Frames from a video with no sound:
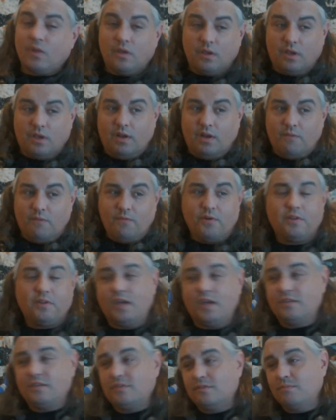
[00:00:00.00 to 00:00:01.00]
And I
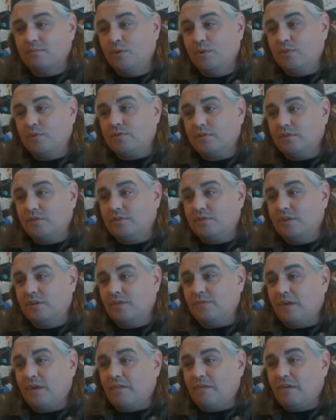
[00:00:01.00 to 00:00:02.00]
realized most of the stuff
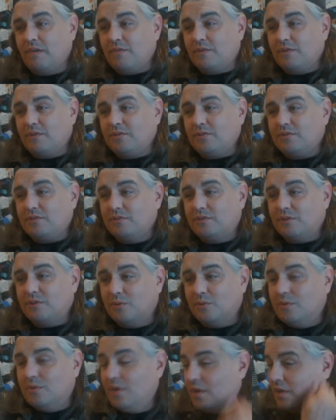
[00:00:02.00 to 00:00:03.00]
I've ever listened to,
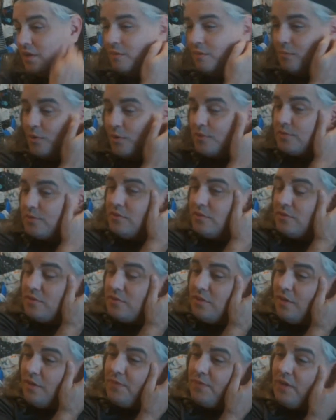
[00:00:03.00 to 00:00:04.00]
most of the
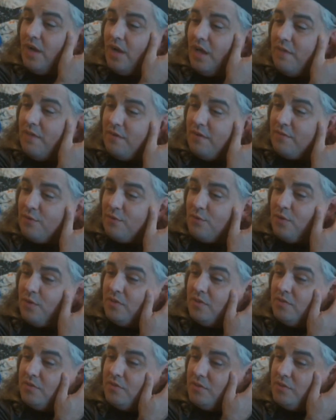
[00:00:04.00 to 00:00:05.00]
stuff that I've ever written